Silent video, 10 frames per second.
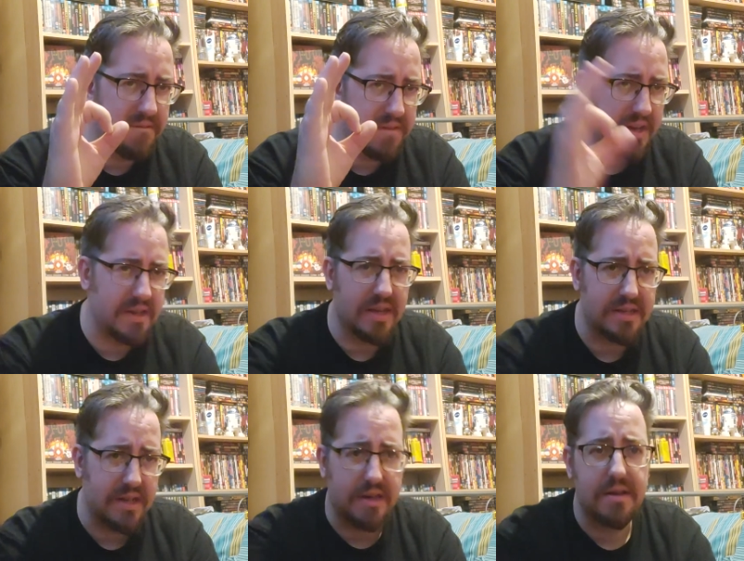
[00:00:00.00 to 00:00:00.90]

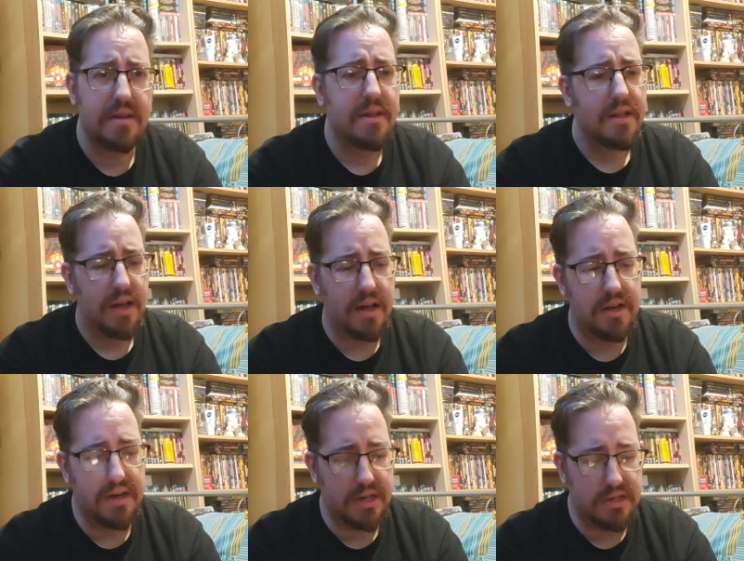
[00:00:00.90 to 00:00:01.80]
fantastic.
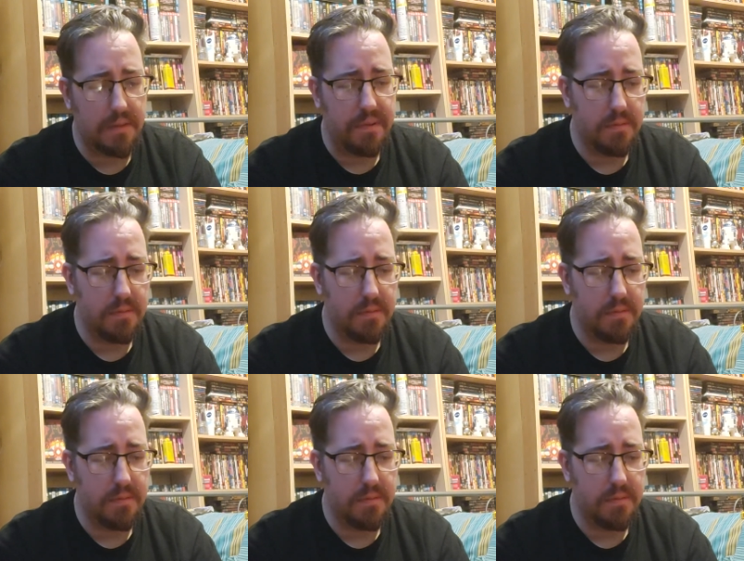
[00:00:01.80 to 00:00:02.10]
Next up,